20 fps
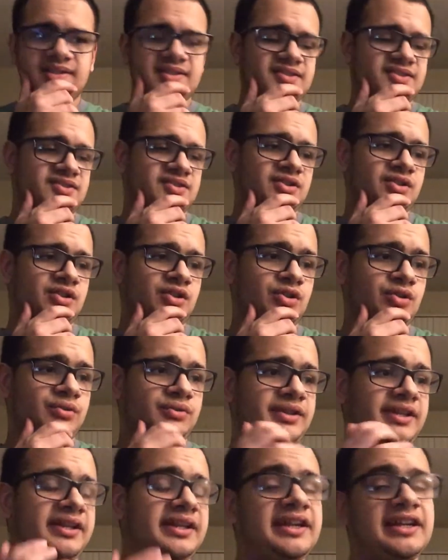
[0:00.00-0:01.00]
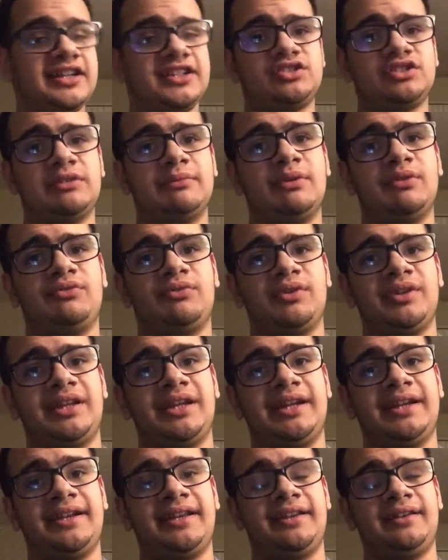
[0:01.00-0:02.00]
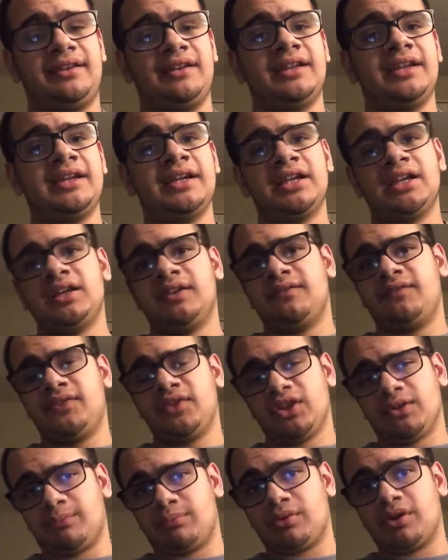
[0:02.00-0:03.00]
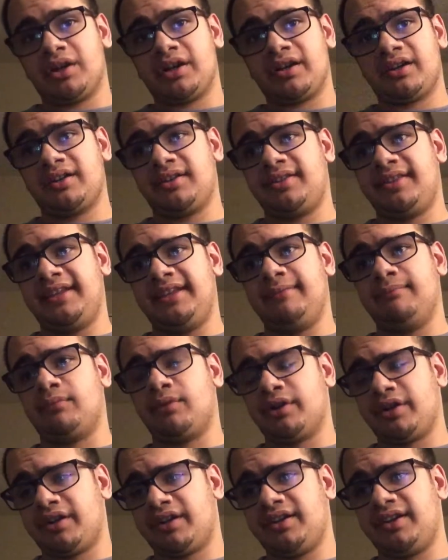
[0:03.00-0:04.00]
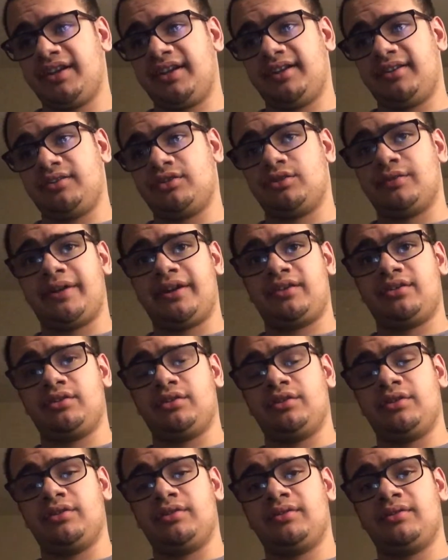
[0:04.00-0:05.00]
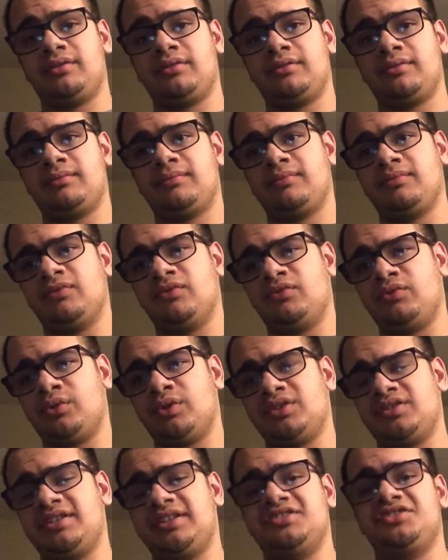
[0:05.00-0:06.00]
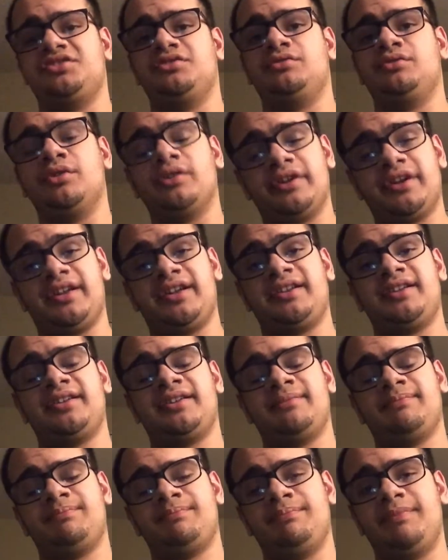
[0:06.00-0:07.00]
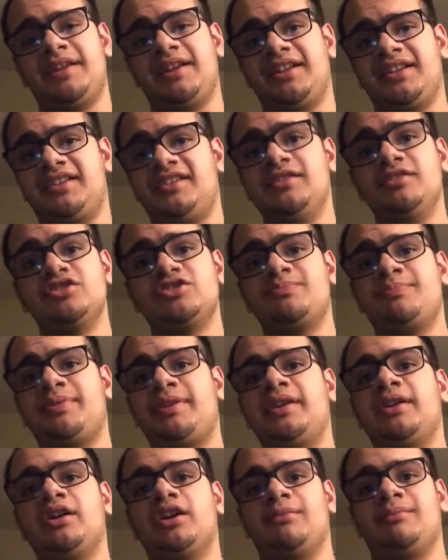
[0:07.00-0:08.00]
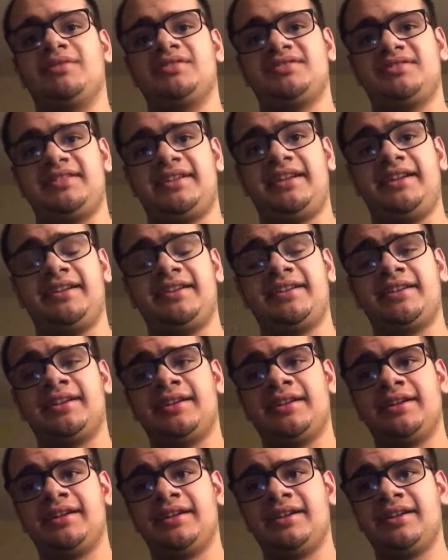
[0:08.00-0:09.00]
So they got in trouble for that, and Philip Rock, the marketing director for THQ Nordic, made a huge PR mistake,